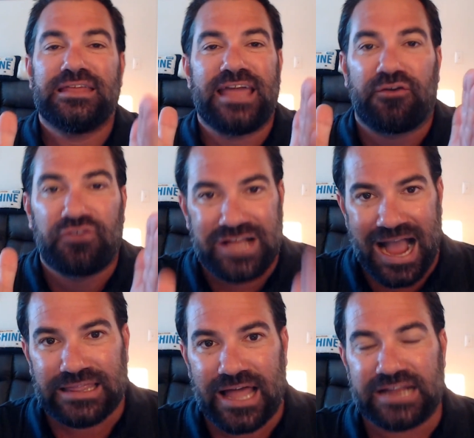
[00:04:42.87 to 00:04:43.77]
they have
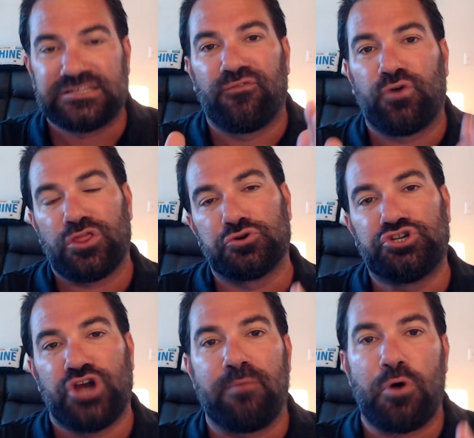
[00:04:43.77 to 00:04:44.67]
guidelines of what those
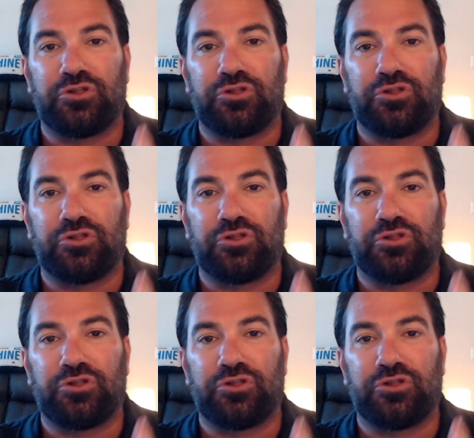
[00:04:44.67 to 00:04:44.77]
jumbo